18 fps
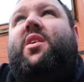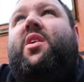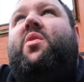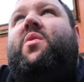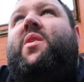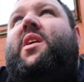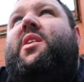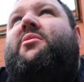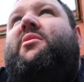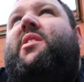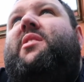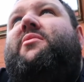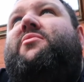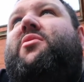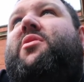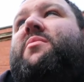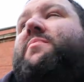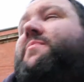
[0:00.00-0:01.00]
Only a great
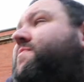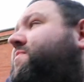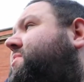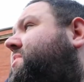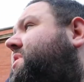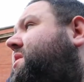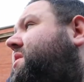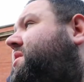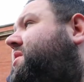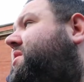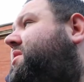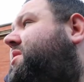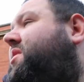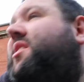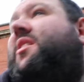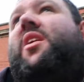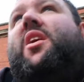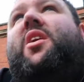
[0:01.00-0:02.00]
throw.
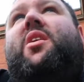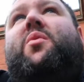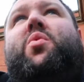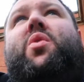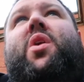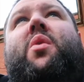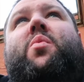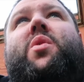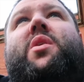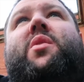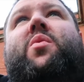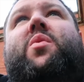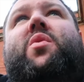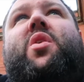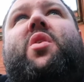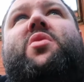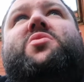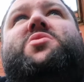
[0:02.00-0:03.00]
I will
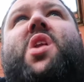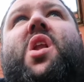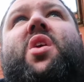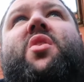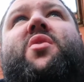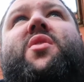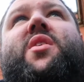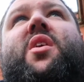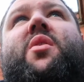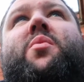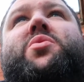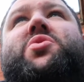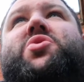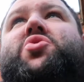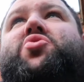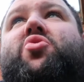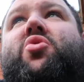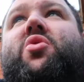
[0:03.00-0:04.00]
not lie, I
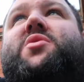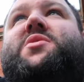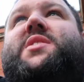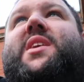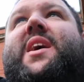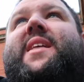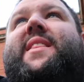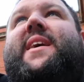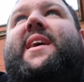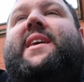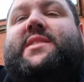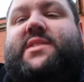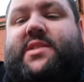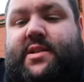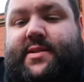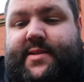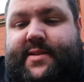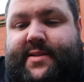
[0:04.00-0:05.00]
was trying to get the
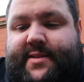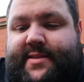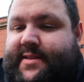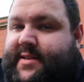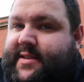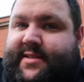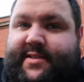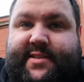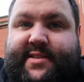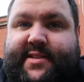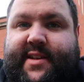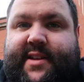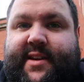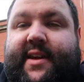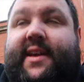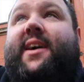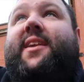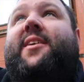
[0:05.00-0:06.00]
excellent,
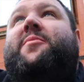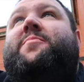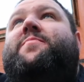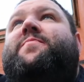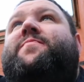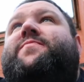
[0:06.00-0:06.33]
didn't get it.